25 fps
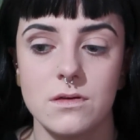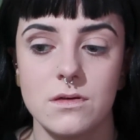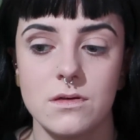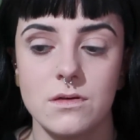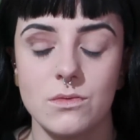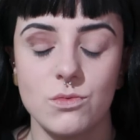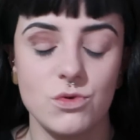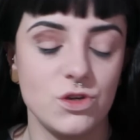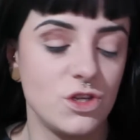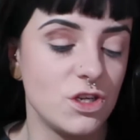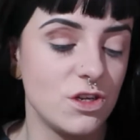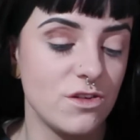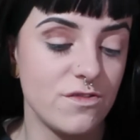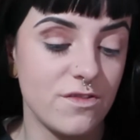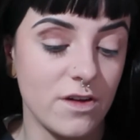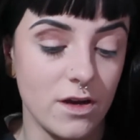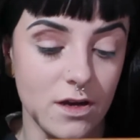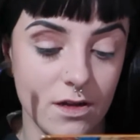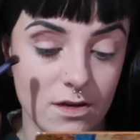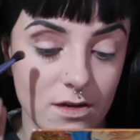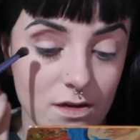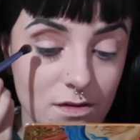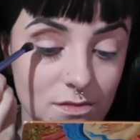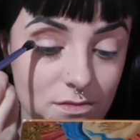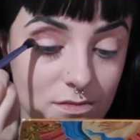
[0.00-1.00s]
We're too far
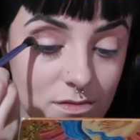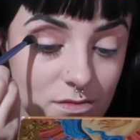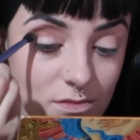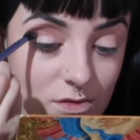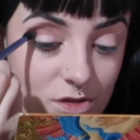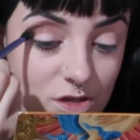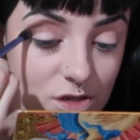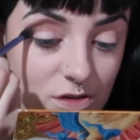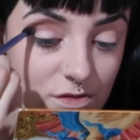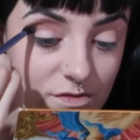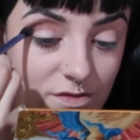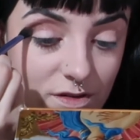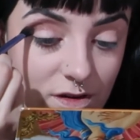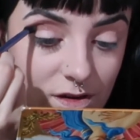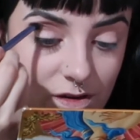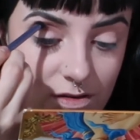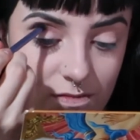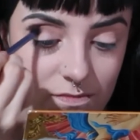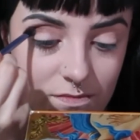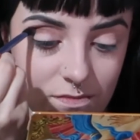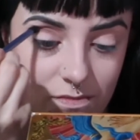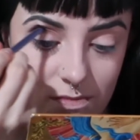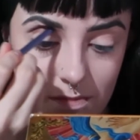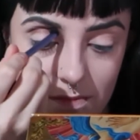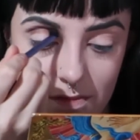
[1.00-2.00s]
now, we're too far.
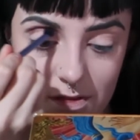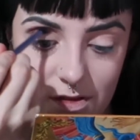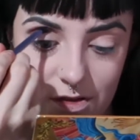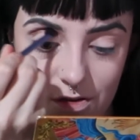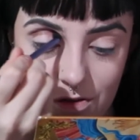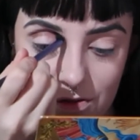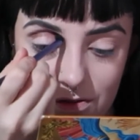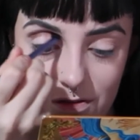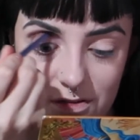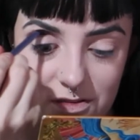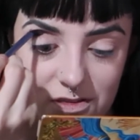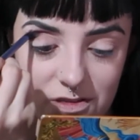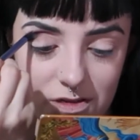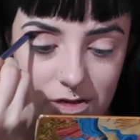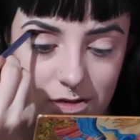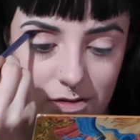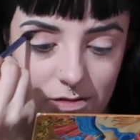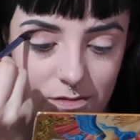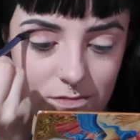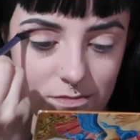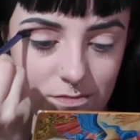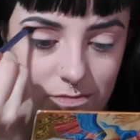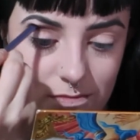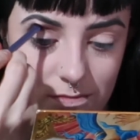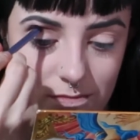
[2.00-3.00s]
The colour's
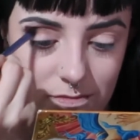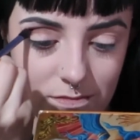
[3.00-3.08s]
down.